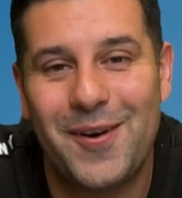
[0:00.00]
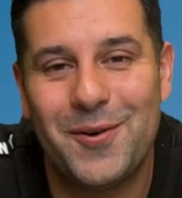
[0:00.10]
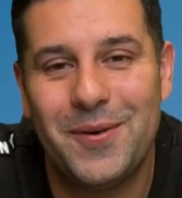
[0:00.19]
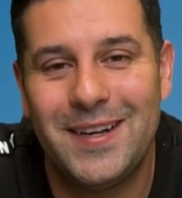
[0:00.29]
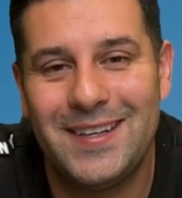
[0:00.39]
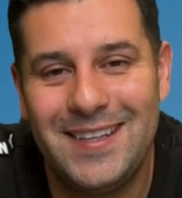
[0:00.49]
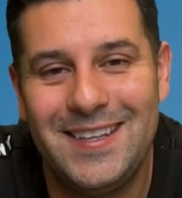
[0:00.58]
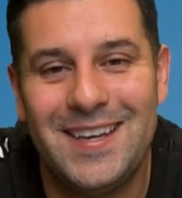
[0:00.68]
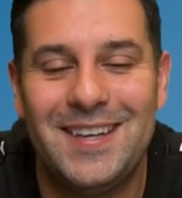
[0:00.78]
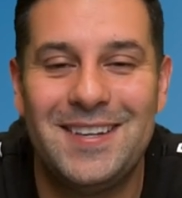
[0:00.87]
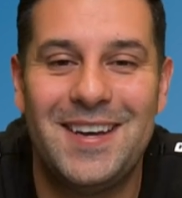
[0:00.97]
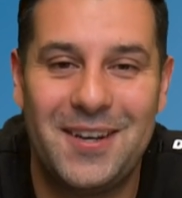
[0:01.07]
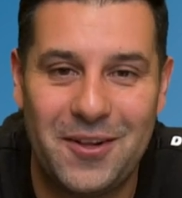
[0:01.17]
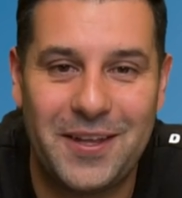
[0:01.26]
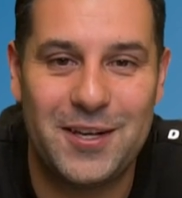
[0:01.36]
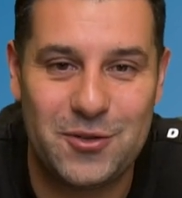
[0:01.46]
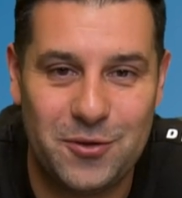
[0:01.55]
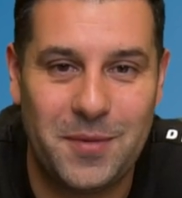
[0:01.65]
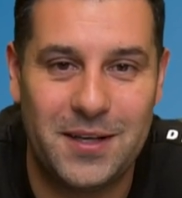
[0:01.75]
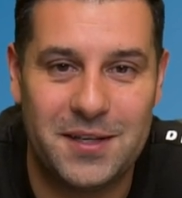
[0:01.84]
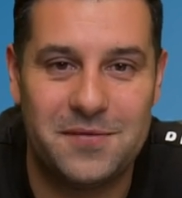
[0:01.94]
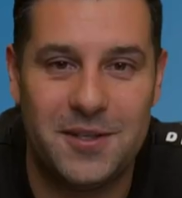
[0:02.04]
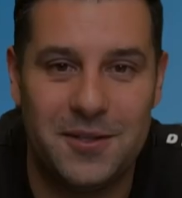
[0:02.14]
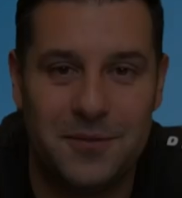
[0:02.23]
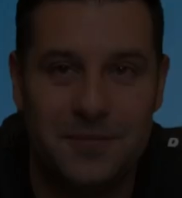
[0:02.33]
R-O-N-E-N, and I'll catch you in my next video.